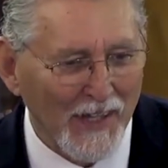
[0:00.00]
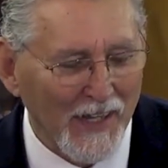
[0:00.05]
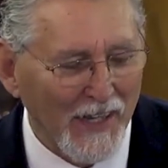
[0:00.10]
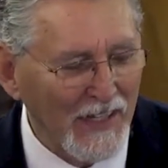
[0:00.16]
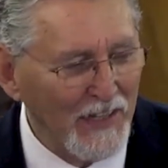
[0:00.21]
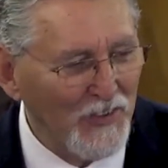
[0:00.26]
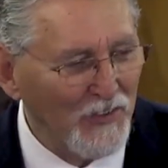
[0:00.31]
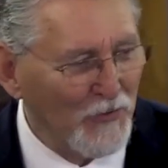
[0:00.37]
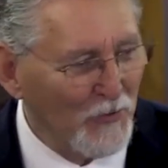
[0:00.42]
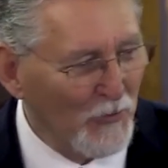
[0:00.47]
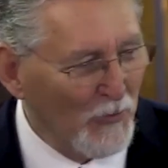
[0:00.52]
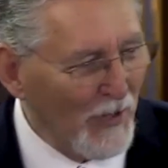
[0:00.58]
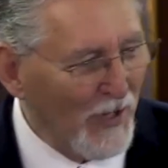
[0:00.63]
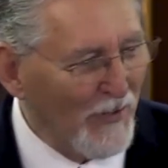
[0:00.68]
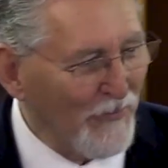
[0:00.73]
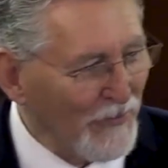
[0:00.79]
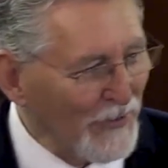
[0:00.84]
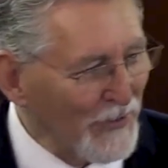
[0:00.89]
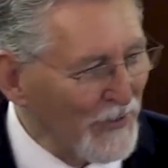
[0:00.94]
He's a
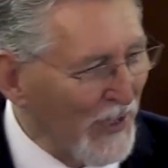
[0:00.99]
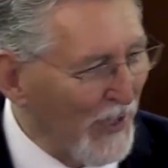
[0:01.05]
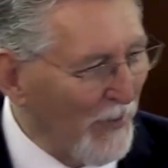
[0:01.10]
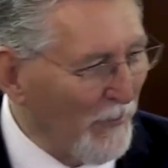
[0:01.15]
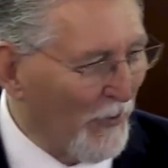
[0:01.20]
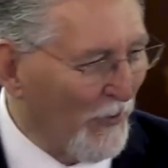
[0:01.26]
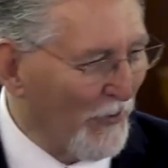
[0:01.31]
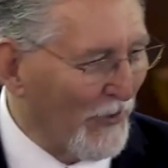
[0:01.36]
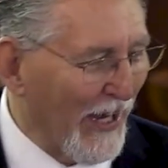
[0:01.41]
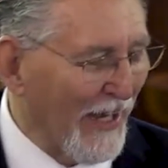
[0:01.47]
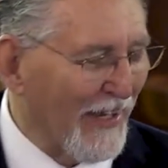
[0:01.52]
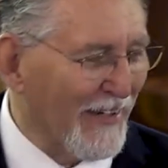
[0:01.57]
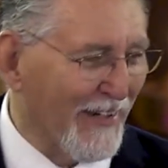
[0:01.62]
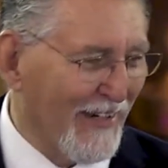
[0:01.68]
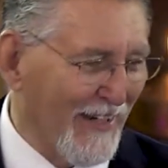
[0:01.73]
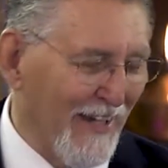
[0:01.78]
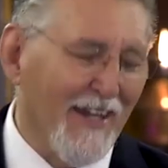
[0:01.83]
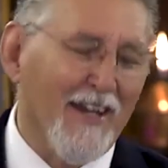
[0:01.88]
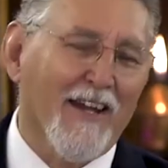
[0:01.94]
rough and tumble kind
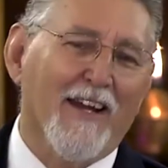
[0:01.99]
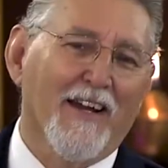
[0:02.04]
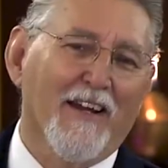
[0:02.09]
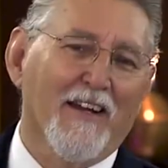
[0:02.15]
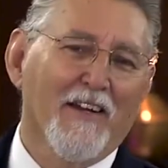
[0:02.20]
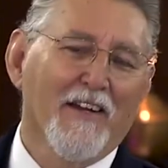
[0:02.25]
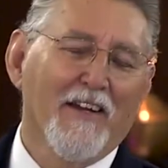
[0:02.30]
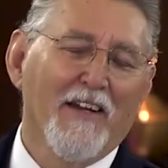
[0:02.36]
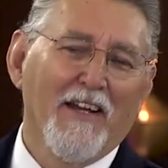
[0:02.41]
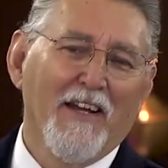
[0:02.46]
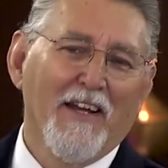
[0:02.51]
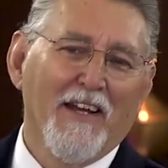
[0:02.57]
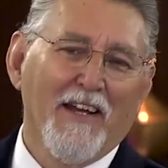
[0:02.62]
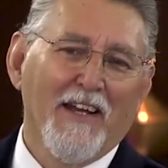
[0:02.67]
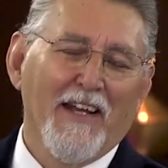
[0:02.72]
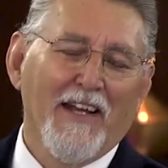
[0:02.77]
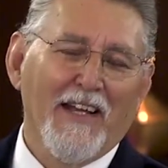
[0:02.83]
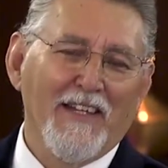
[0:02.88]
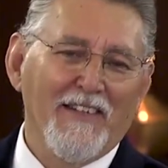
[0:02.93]
of guy.
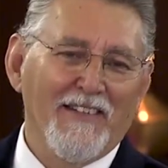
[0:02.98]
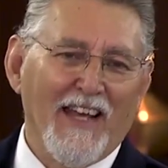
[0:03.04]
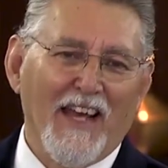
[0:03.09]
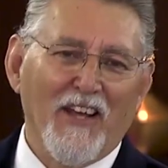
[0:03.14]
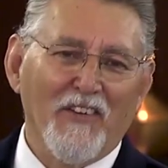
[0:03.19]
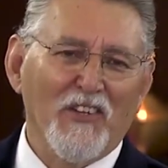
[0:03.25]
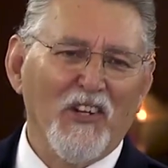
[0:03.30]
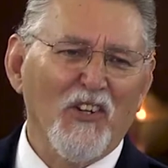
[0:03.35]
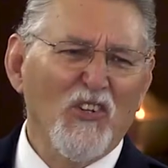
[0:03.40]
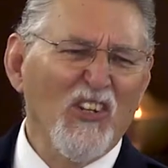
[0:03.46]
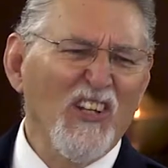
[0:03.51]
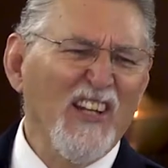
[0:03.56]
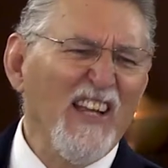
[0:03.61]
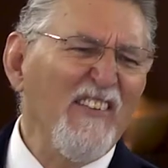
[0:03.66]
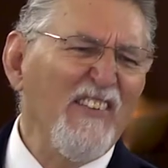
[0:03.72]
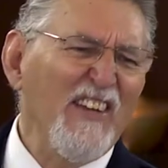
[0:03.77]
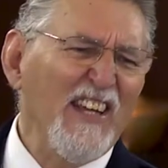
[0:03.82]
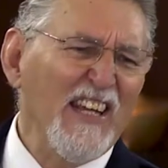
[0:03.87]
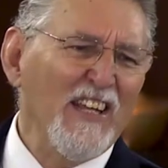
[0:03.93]
He's out there
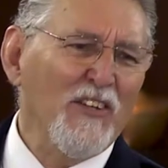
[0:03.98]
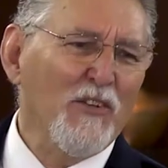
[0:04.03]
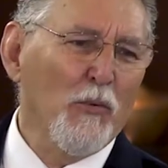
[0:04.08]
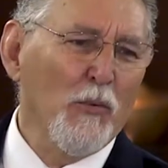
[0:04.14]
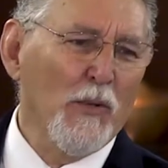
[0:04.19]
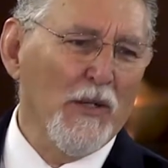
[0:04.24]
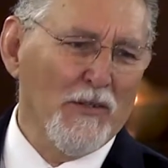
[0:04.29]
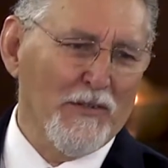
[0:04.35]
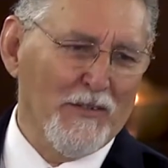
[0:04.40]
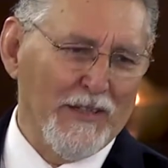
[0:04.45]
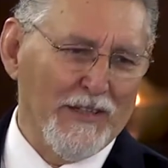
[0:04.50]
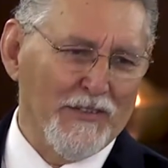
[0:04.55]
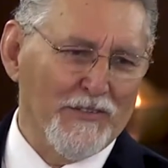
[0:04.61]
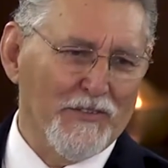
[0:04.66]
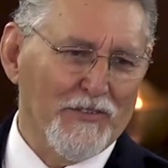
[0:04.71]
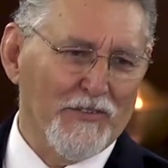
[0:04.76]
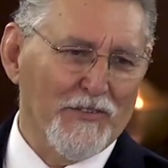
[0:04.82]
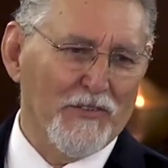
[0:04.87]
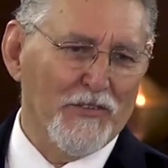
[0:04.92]
living in the
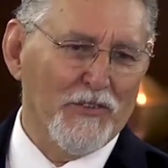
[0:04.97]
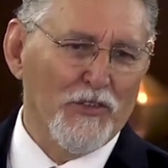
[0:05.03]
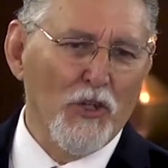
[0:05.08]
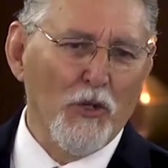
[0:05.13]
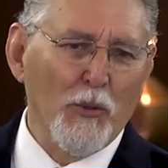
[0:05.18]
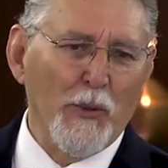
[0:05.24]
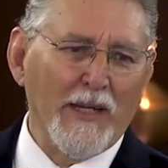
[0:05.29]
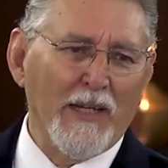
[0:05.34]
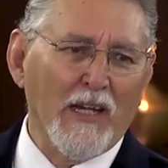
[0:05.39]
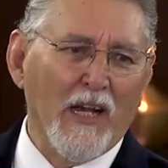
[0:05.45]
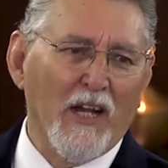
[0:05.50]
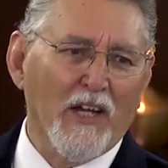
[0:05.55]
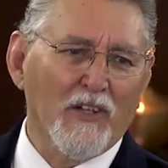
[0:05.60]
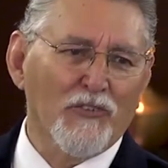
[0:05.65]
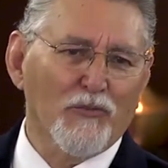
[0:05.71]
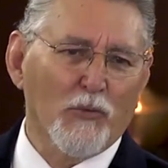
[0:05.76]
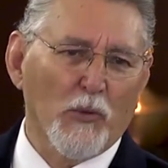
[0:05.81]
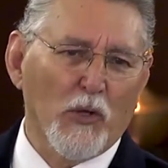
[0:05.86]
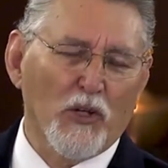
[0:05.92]
wilderness, doing
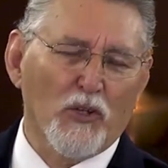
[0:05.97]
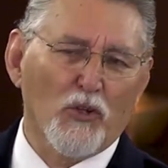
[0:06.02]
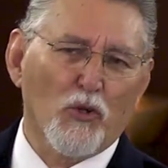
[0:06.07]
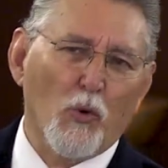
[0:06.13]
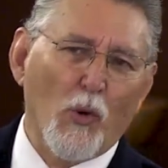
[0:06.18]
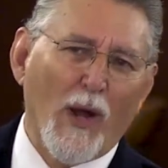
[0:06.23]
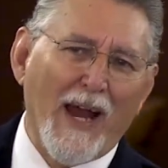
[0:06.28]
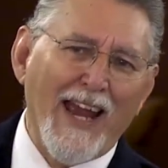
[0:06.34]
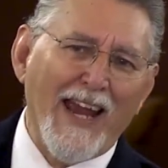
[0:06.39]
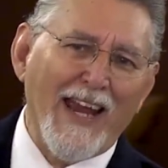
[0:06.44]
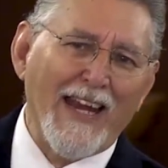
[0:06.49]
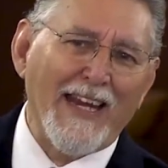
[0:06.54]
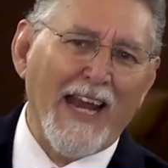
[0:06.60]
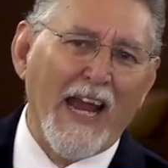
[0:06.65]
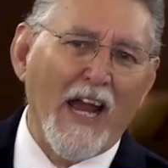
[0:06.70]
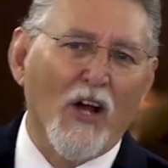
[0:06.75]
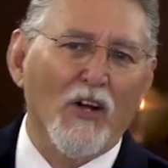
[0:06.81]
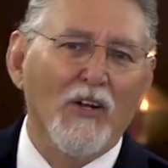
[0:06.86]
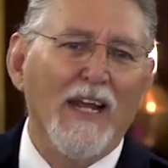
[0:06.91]
God's work, crying
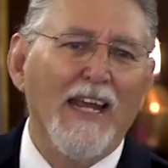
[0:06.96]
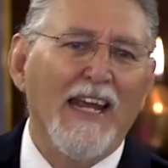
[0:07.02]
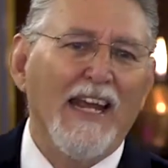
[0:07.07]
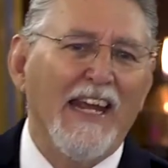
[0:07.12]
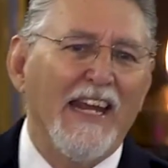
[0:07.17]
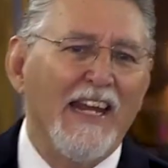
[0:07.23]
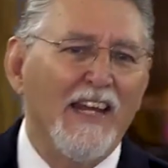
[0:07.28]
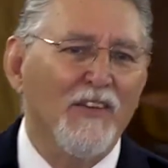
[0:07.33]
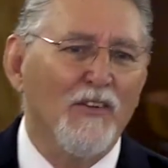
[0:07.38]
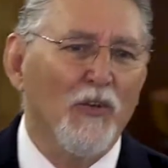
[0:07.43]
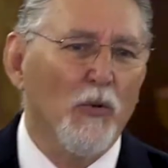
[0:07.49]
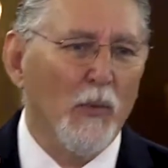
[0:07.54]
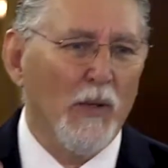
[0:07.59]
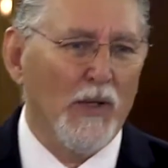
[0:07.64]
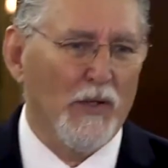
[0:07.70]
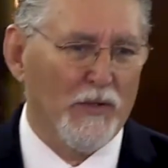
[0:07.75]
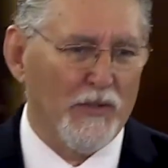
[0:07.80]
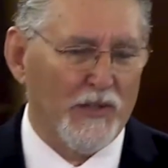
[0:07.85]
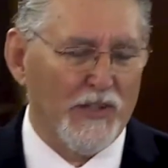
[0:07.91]
out in the
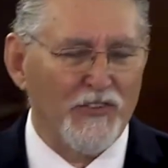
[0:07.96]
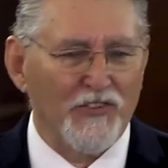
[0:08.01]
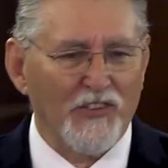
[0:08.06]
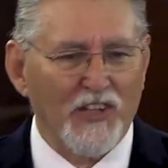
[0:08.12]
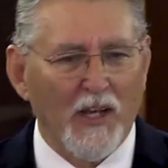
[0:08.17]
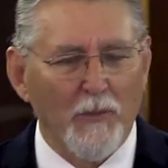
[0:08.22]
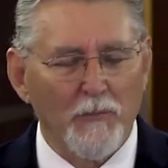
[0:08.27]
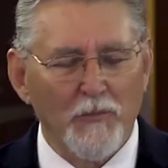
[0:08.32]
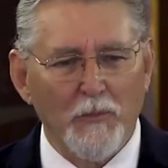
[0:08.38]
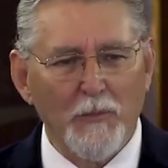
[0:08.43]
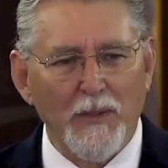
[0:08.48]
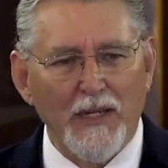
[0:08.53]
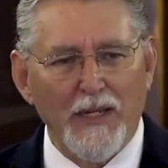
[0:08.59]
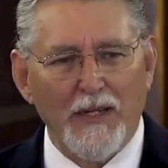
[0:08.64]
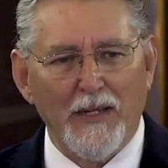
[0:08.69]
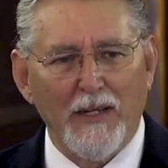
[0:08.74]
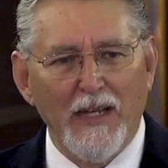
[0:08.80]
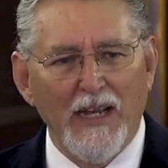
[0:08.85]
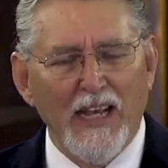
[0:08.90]
wilderness, Come to
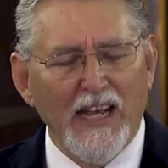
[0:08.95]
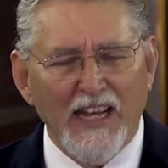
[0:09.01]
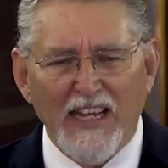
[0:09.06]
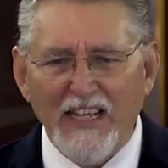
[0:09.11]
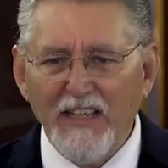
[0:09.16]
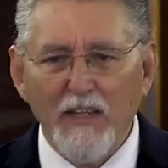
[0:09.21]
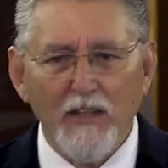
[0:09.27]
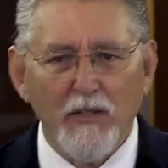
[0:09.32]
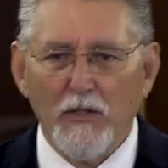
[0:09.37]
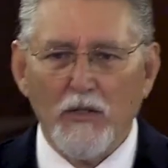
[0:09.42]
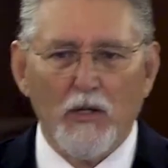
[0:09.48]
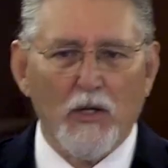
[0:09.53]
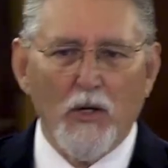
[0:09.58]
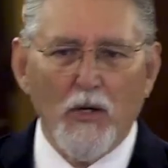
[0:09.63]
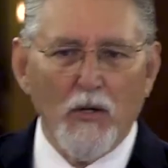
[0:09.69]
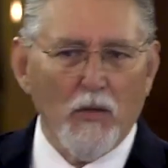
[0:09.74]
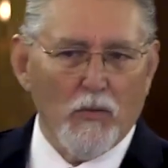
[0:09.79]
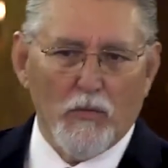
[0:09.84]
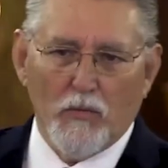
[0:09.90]
me. He didn't
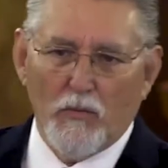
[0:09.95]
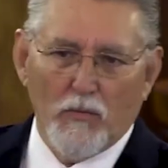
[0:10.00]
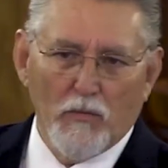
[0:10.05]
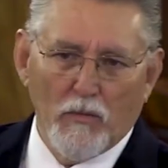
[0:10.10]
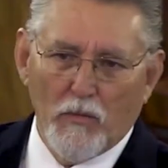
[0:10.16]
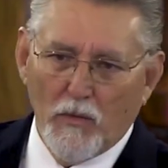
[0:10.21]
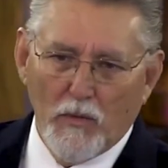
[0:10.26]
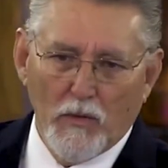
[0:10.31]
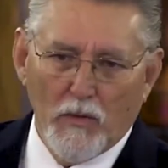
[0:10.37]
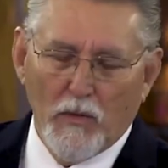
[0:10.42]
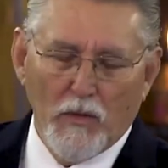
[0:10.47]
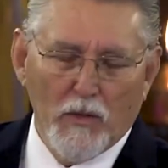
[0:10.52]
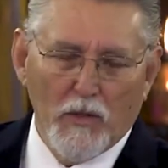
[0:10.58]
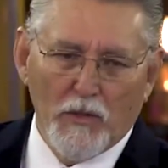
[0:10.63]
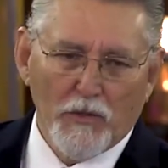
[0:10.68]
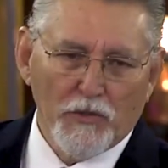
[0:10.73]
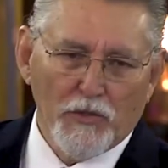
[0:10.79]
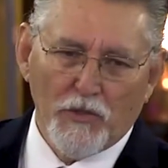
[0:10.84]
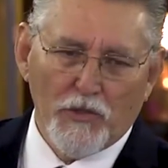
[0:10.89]
go
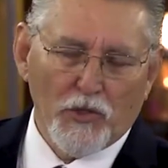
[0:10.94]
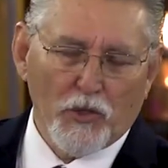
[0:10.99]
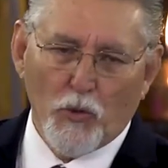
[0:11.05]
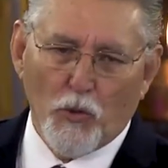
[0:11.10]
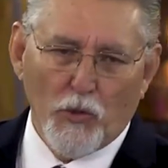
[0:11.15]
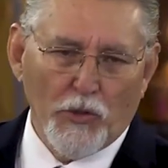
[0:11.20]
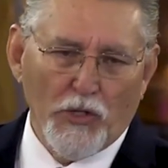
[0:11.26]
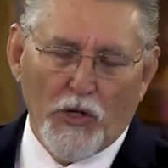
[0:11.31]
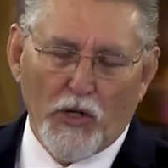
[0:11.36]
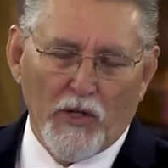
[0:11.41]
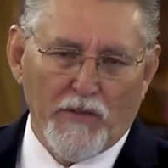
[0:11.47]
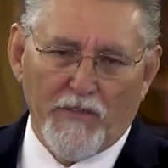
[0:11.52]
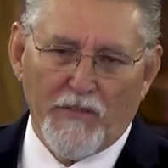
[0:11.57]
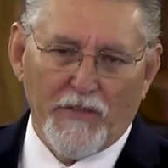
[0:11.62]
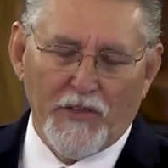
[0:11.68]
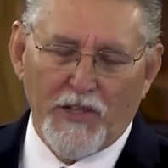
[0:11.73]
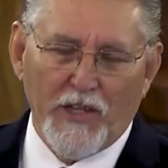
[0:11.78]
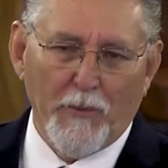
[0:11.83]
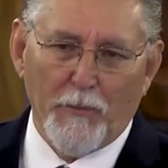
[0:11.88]
to the courtyard of
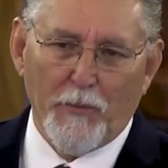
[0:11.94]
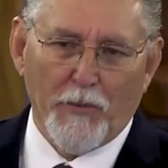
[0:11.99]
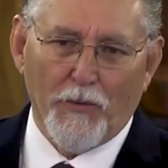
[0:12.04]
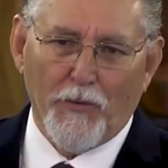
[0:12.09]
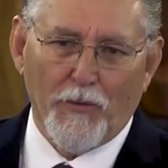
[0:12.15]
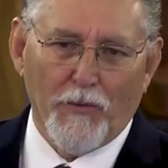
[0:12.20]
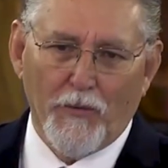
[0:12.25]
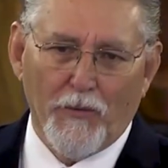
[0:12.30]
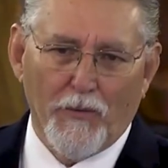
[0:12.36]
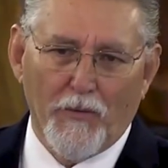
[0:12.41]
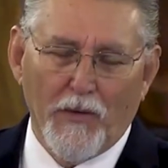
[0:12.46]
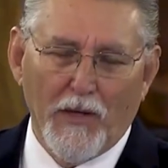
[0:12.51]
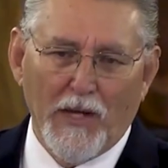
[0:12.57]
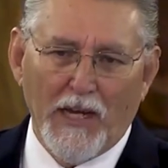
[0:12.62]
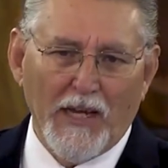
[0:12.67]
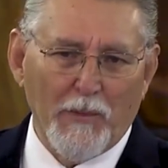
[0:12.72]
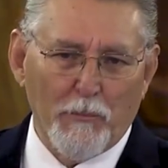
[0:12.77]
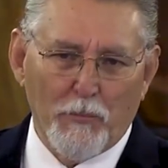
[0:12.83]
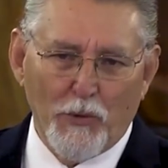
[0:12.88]
the temple
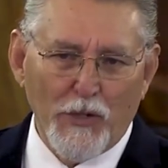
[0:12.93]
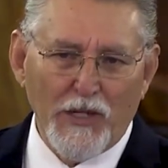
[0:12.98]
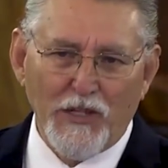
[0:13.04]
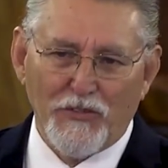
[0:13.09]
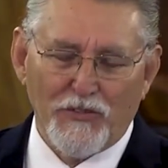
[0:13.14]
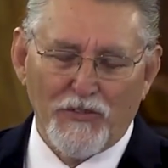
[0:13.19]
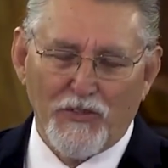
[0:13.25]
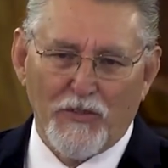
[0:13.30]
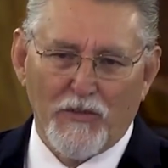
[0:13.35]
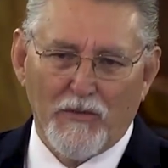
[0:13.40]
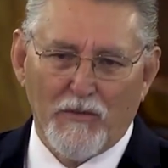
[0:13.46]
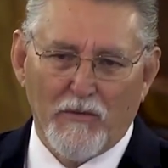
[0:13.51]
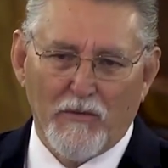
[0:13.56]
and preach.